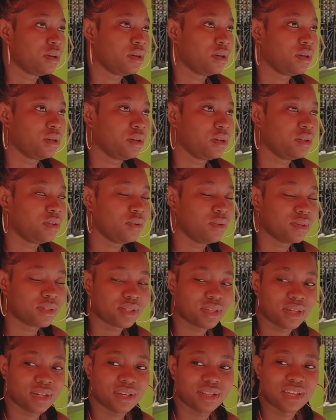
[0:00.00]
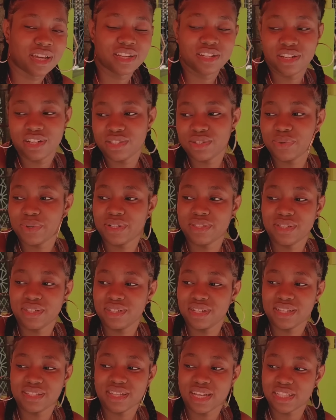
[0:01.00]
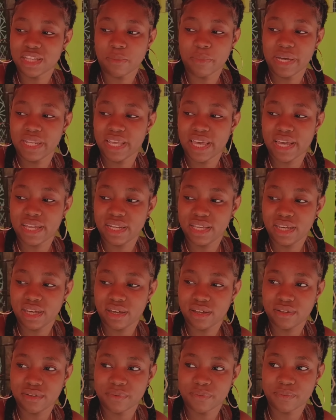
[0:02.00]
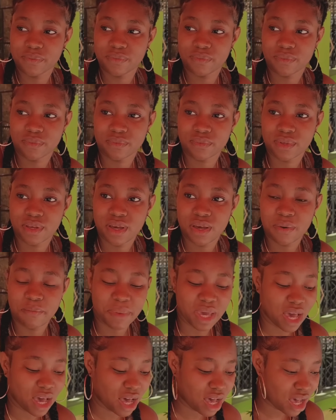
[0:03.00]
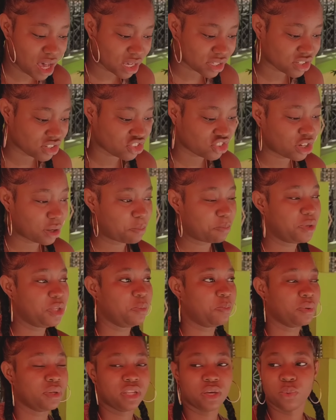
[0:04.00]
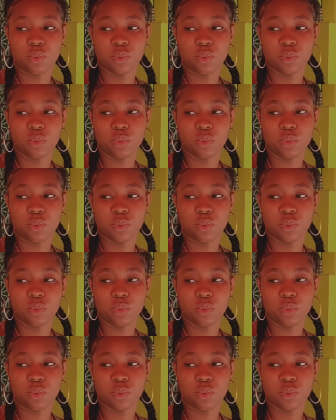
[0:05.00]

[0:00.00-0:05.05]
You know, say that networking is not a bad idea. May I ask the shop people then where